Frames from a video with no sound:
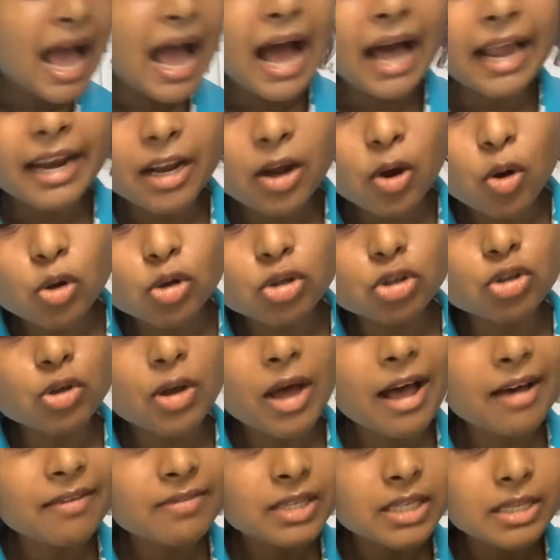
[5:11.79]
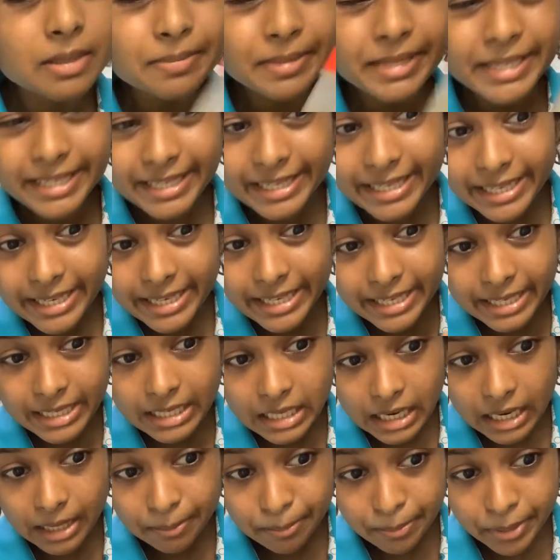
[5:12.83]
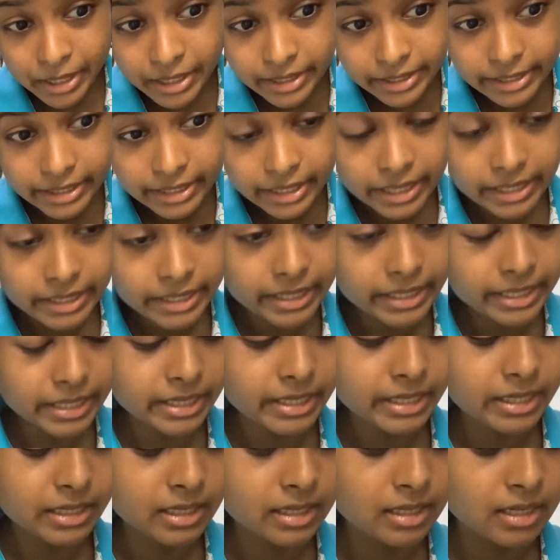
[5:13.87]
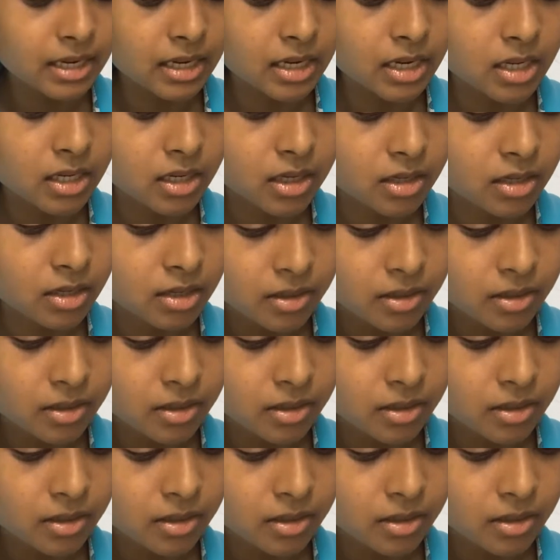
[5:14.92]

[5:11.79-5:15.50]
And I also have some seasoning, pizza seasoning.